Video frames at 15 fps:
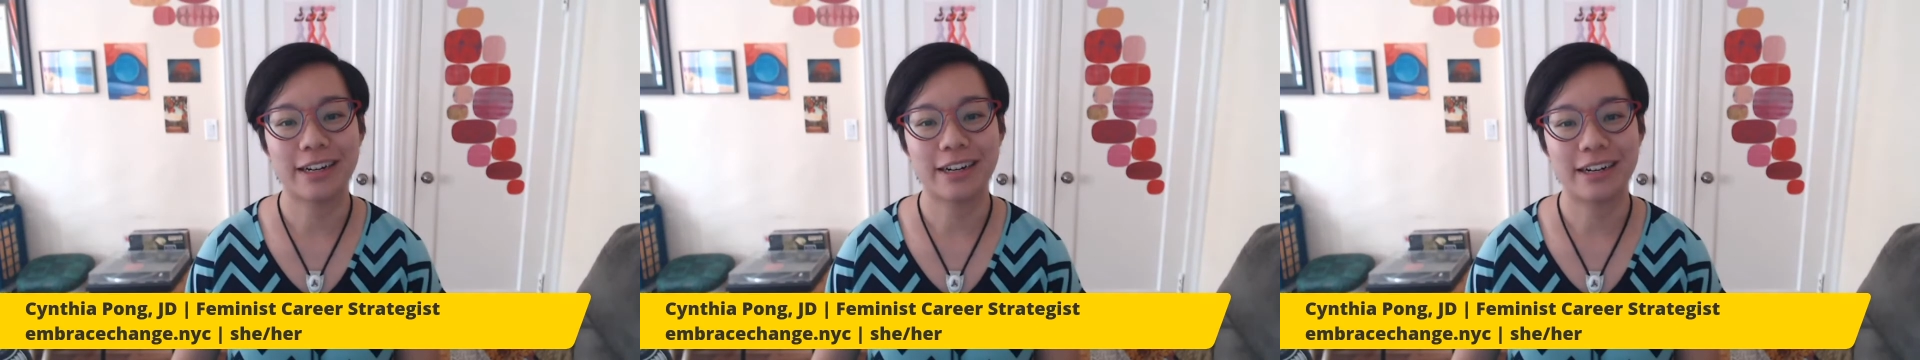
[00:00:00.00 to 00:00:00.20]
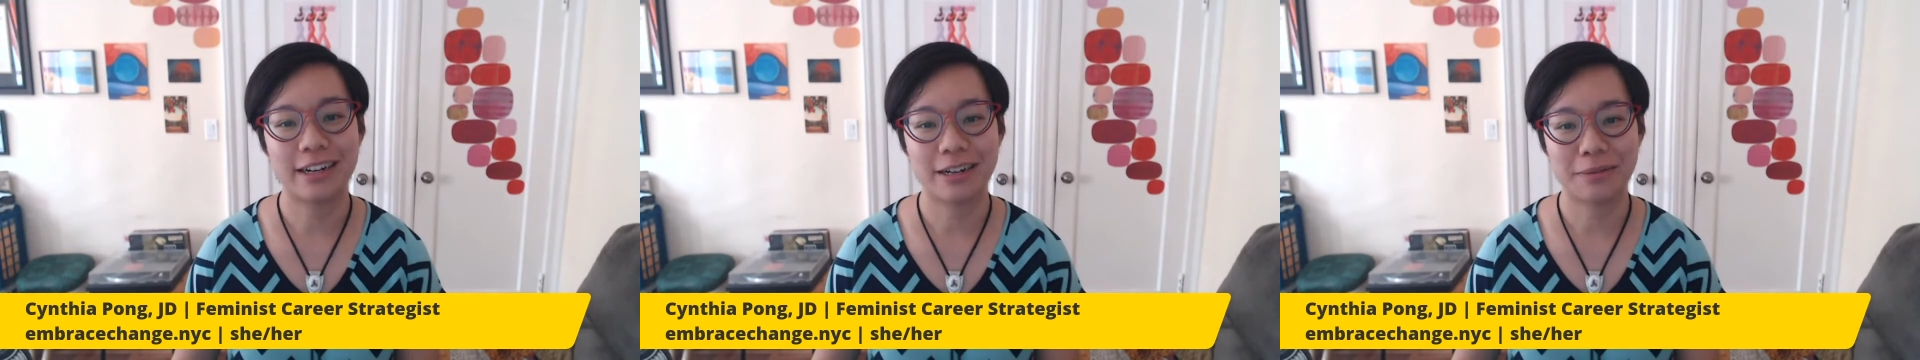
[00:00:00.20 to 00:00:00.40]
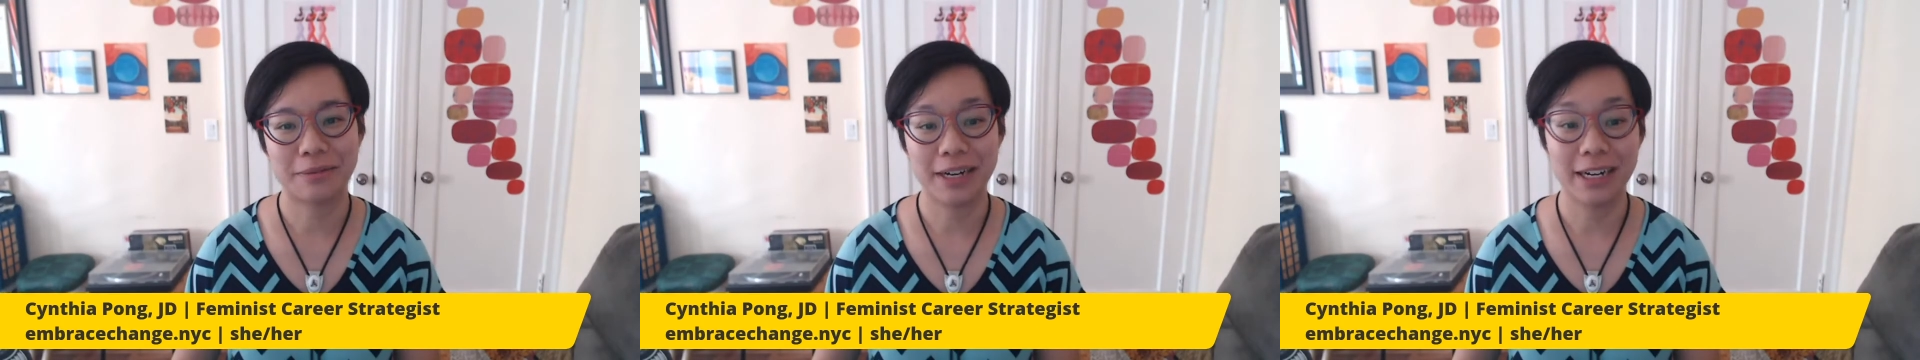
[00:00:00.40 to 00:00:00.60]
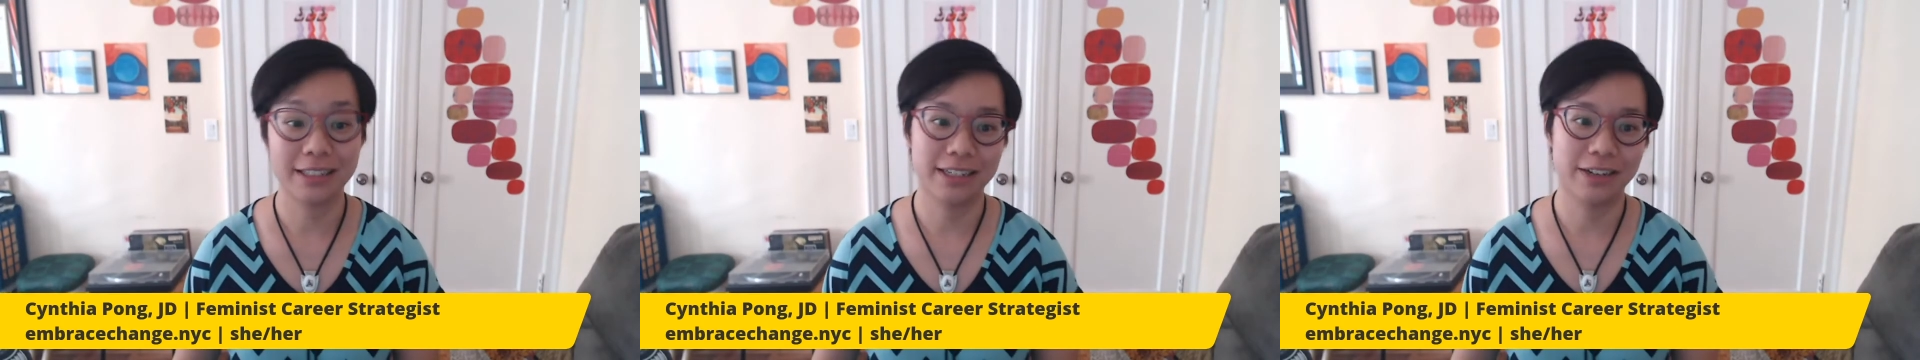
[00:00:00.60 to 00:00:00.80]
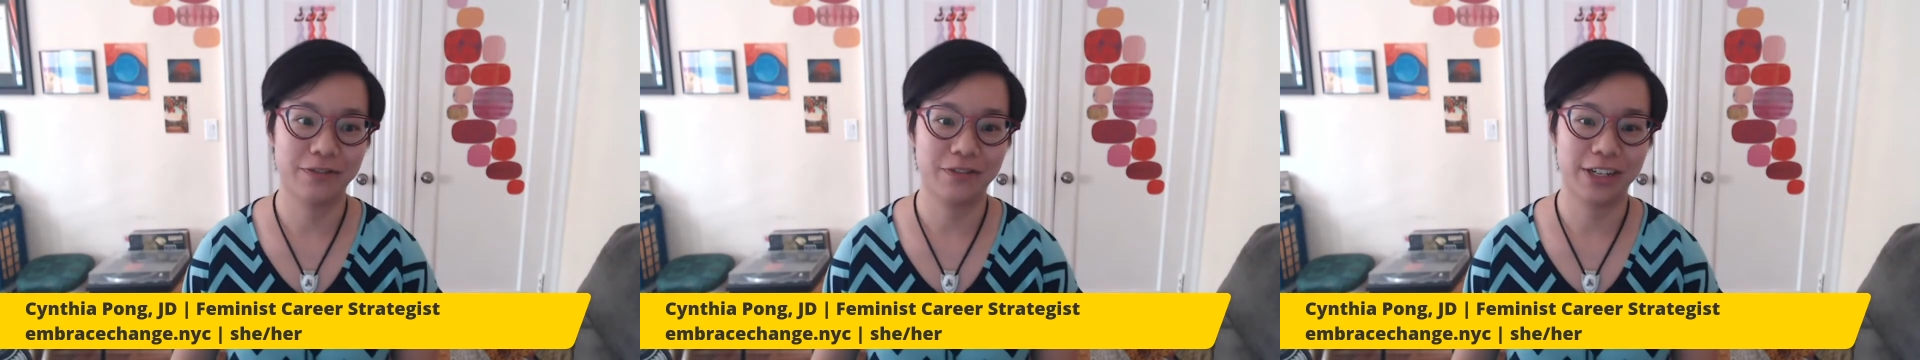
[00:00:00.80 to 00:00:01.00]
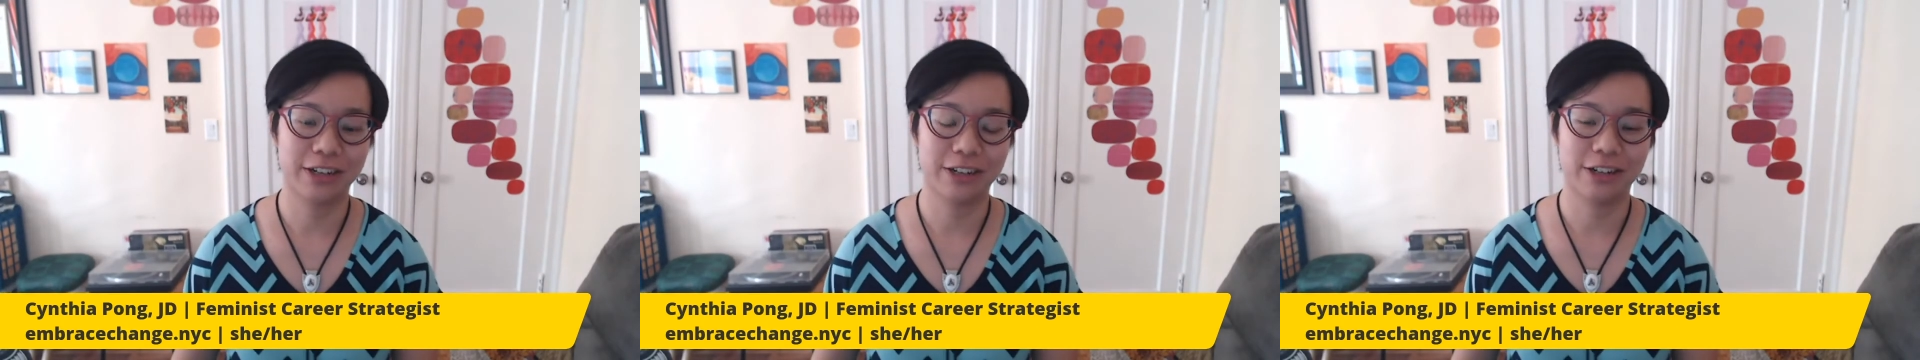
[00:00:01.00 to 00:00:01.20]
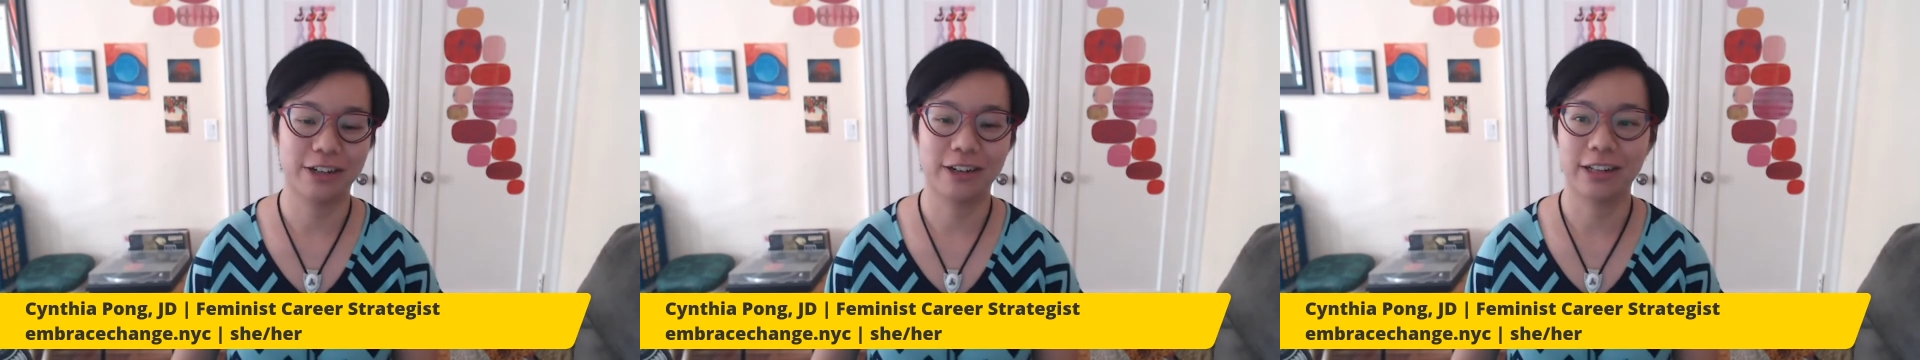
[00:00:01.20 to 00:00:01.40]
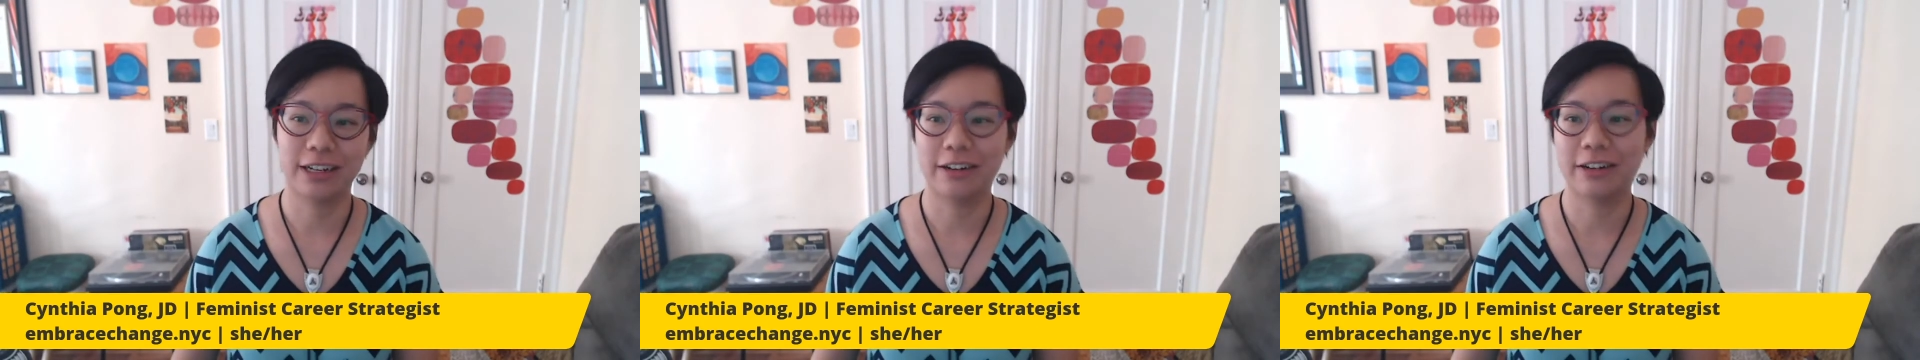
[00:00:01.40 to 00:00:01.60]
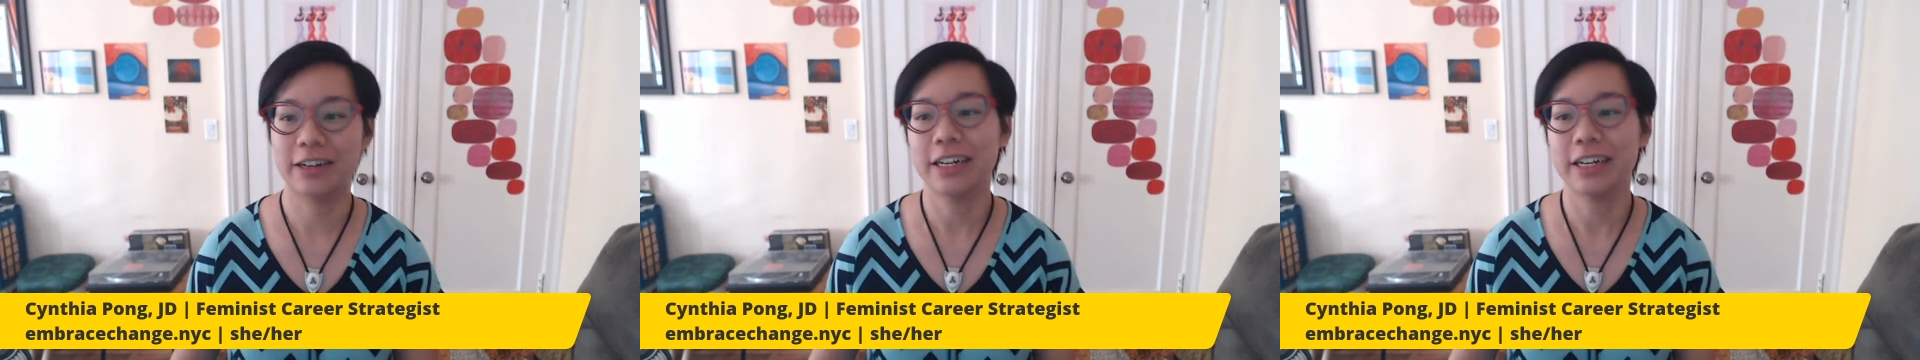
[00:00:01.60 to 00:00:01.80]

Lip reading: as I figure it all out.